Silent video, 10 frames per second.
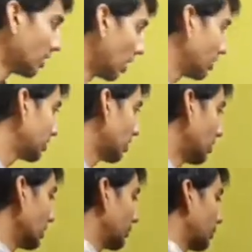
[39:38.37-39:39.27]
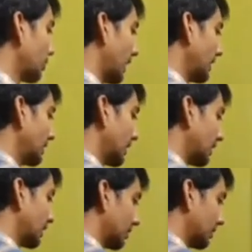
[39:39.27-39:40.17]
Also, if you find
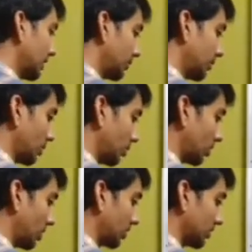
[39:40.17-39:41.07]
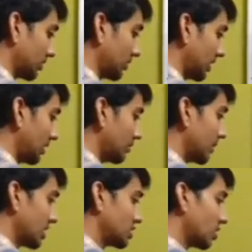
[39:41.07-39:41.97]
that if you see
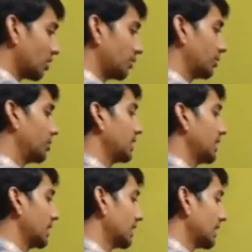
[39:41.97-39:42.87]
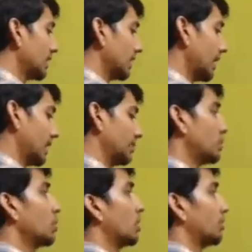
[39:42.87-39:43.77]
measure of b
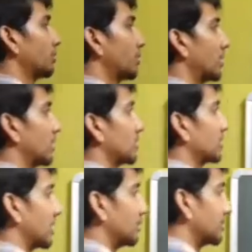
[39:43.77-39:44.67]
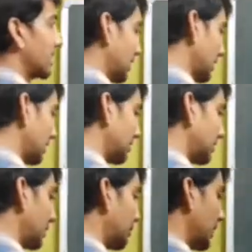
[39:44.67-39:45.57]
and mu of some set, it's
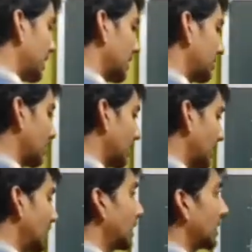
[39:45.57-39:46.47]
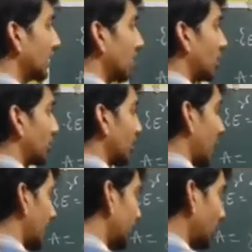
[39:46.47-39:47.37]
defined as integral of
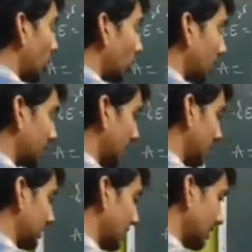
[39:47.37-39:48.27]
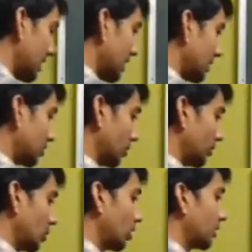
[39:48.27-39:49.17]
f over that set. So
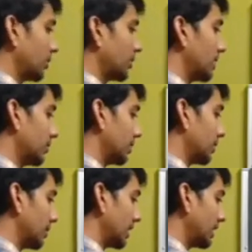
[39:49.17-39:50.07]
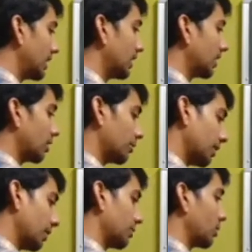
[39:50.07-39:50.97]
mu of b will be integral
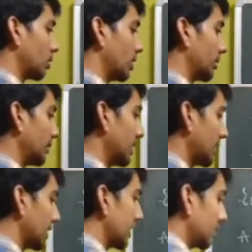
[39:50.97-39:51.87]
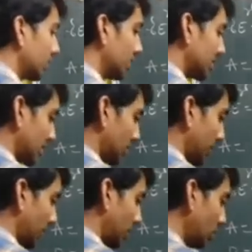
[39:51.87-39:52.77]
of f over b with
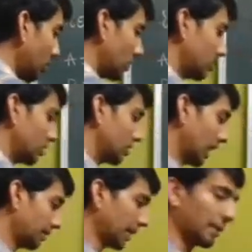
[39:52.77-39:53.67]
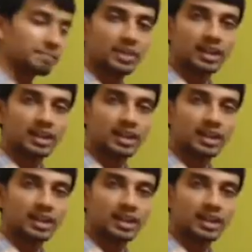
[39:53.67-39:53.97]
respect to lambda.